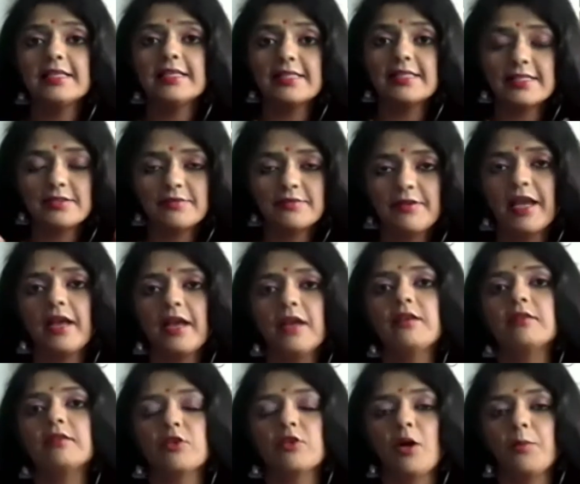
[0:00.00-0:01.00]
And this
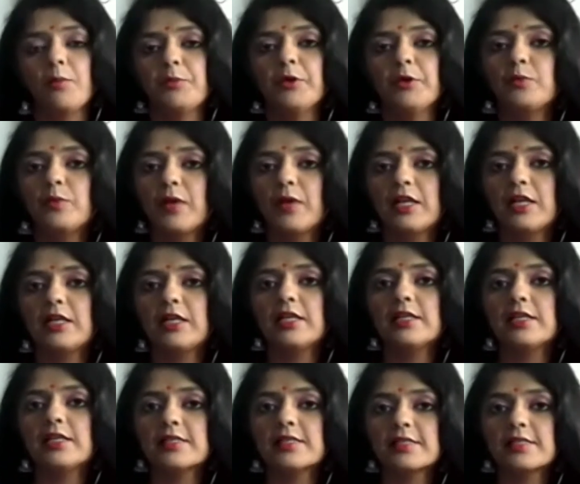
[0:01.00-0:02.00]
is where corporate
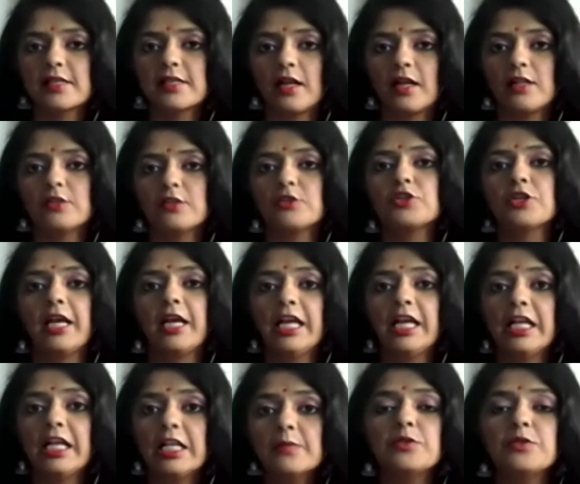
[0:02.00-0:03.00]
wellness culture
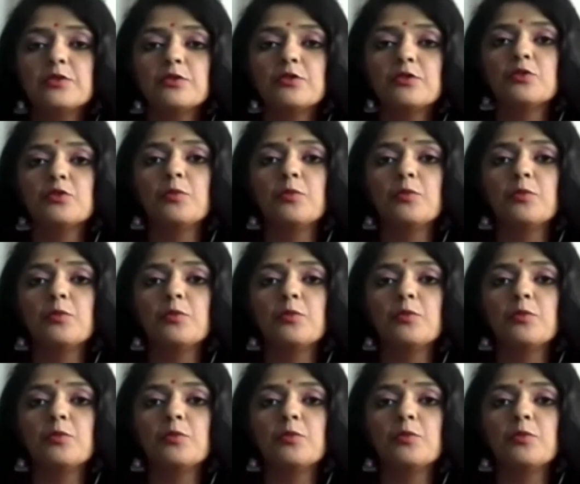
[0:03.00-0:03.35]
helps you to